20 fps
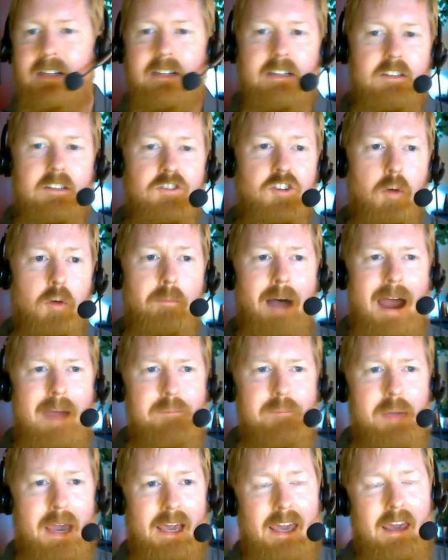So my
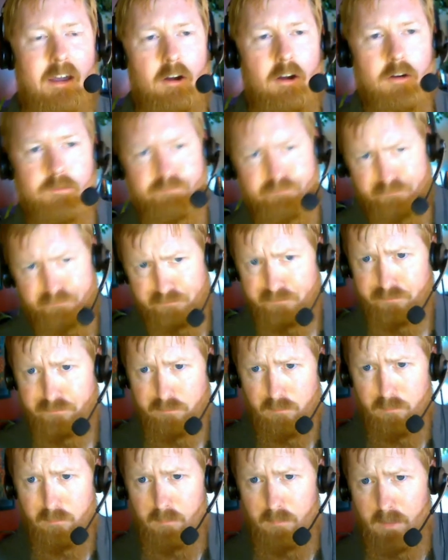pick here
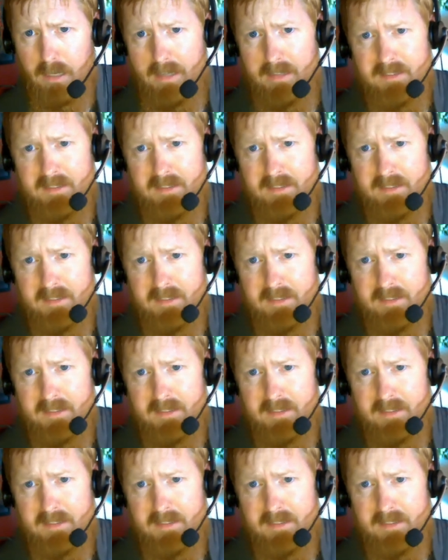is